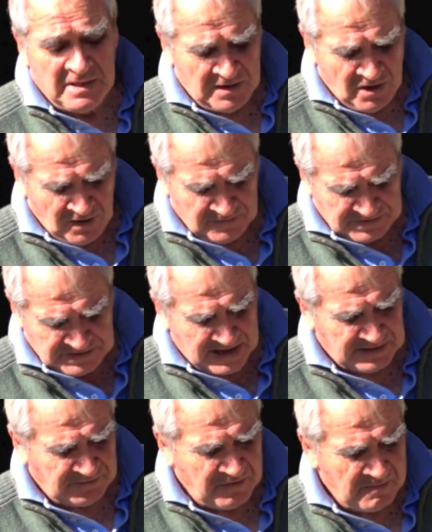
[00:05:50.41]
The olives
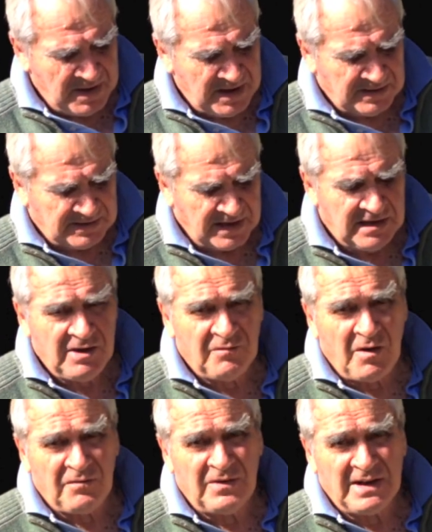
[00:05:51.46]
start to ferment, they give
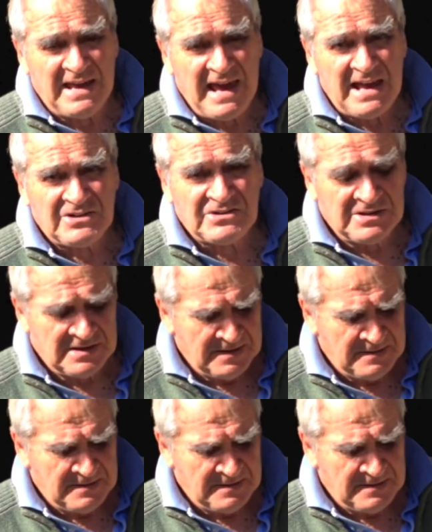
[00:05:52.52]
off a gas,